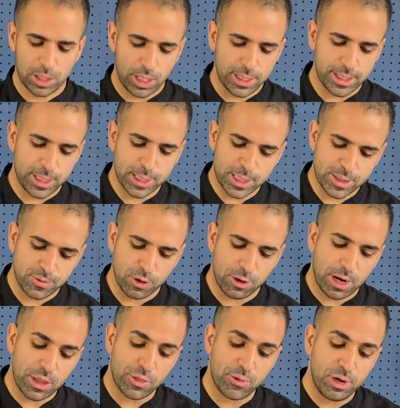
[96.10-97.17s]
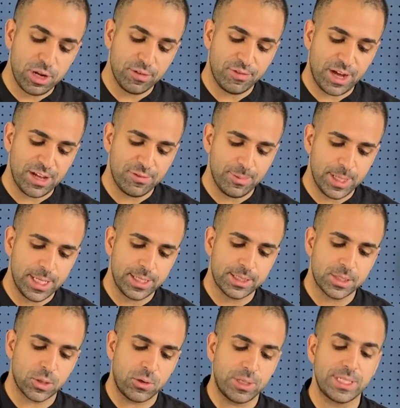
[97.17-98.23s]
onions for around 3 to 5 minutes
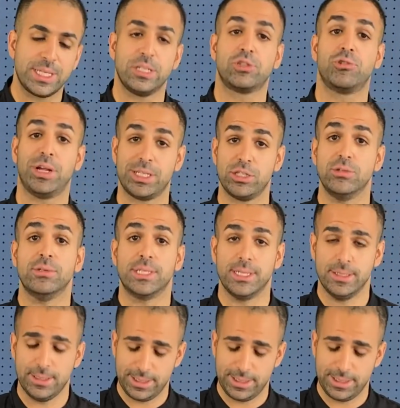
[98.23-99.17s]
or until translucent.